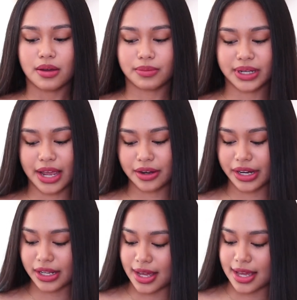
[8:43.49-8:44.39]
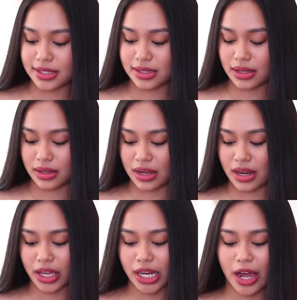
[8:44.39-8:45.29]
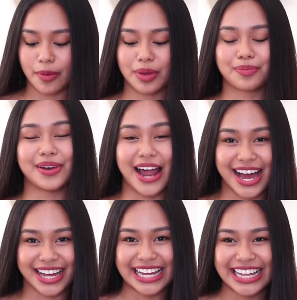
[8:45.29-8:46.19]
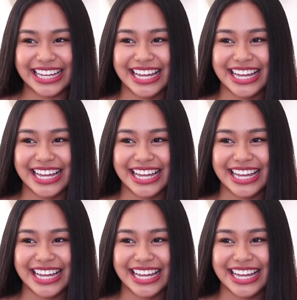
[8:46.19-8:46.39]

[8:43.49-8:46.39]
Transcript: But I realized na lagi na kaming black.